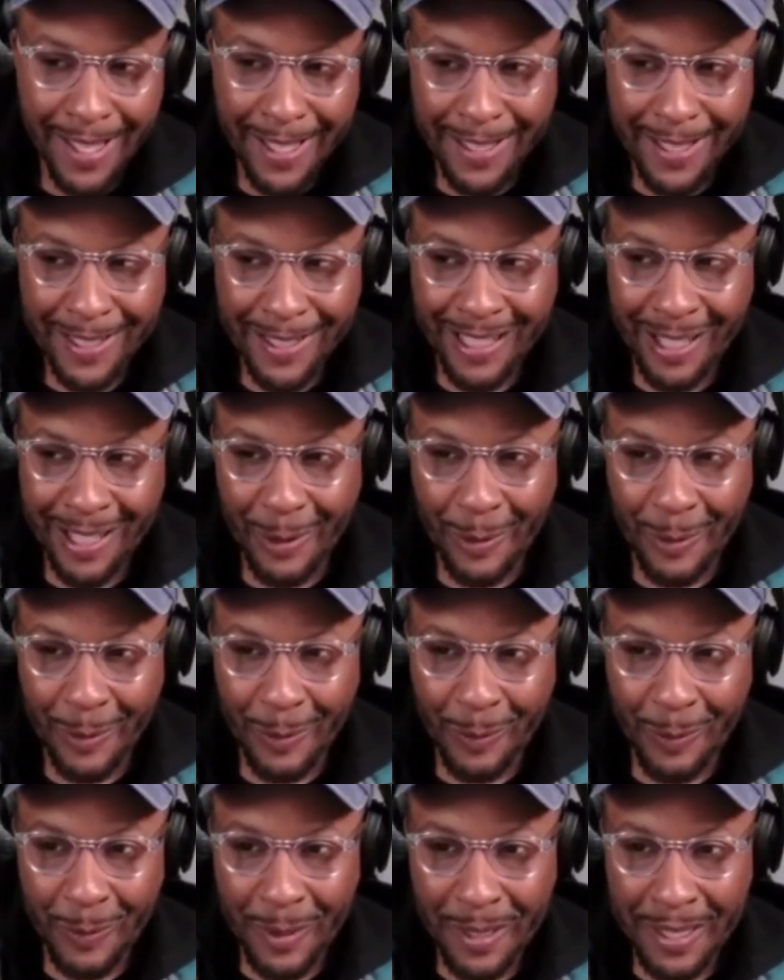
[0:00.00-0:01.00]

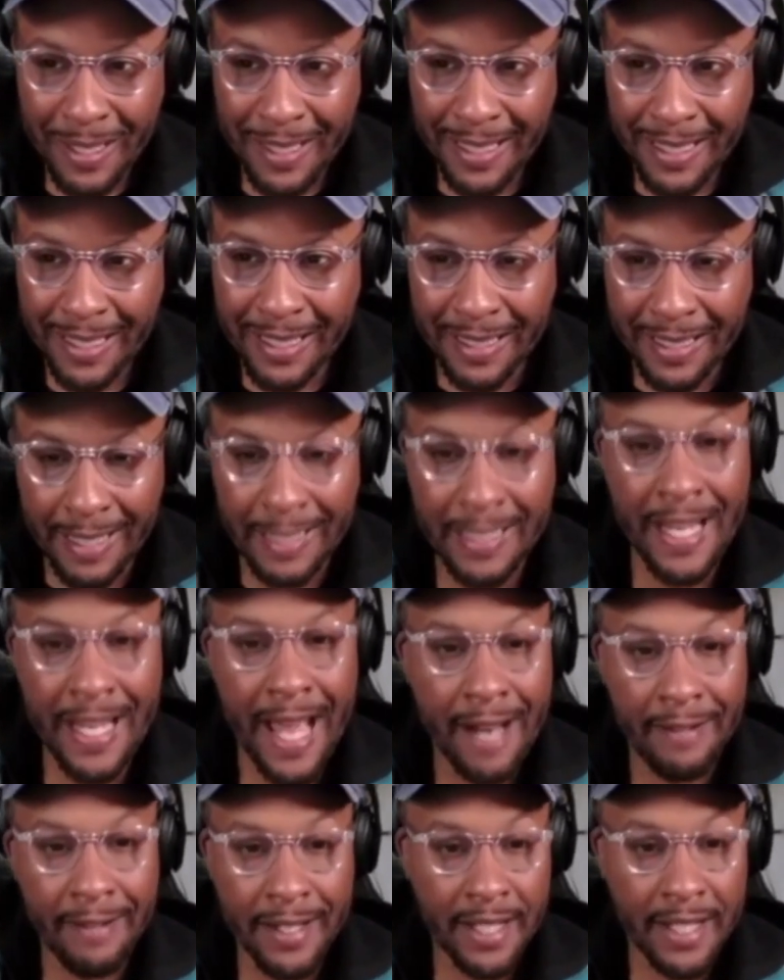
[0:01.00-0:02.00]
So the
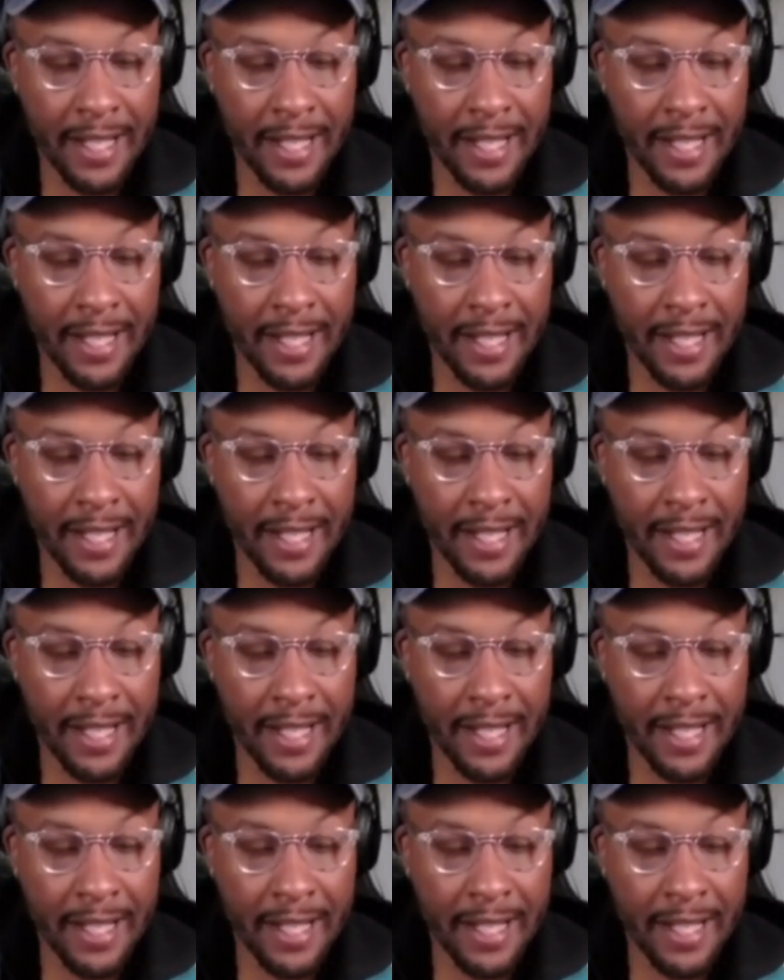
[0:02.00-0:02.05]
challenge,